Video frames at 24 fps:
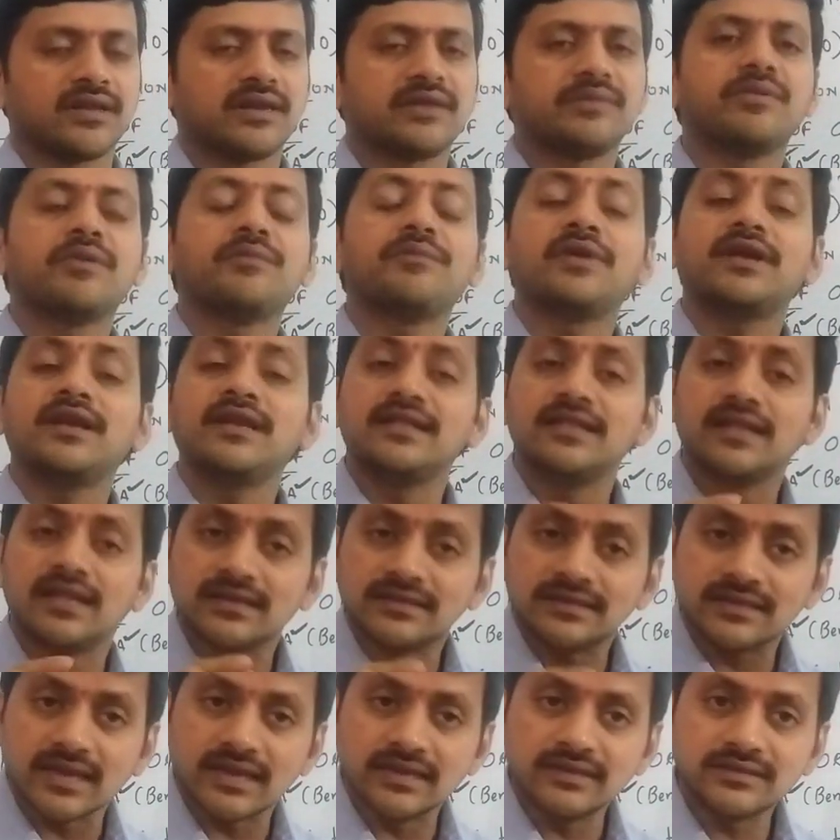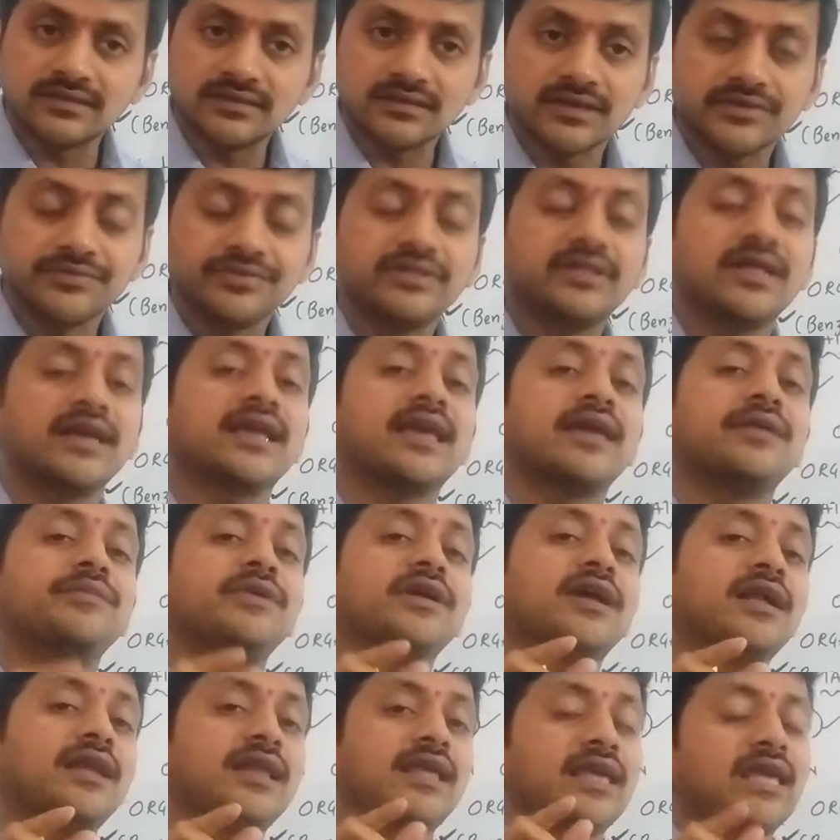Remember in the sense with the
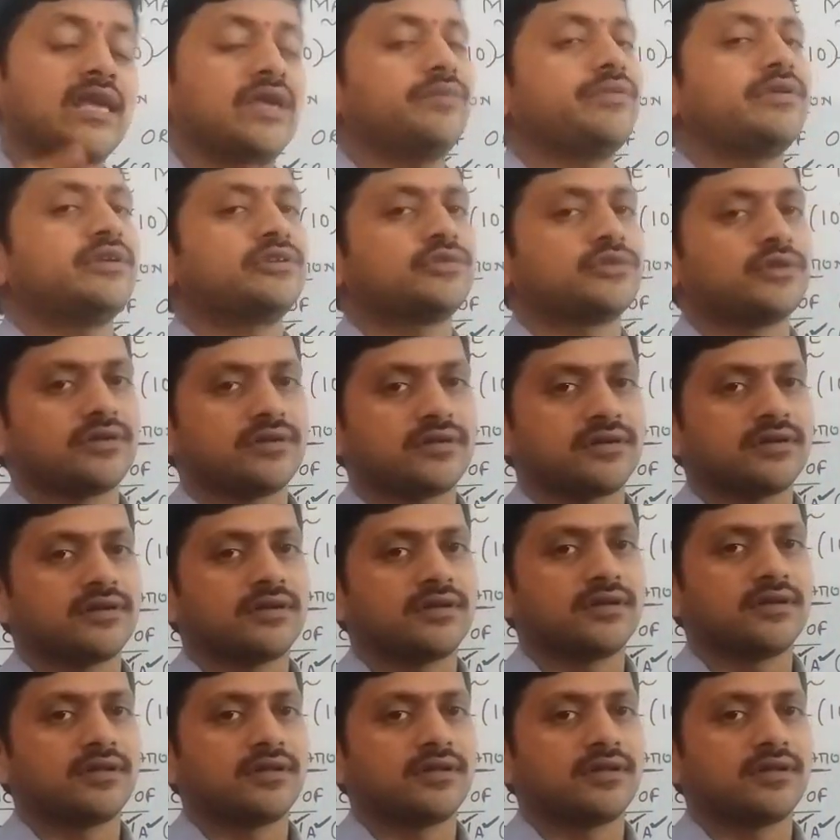chemical equation.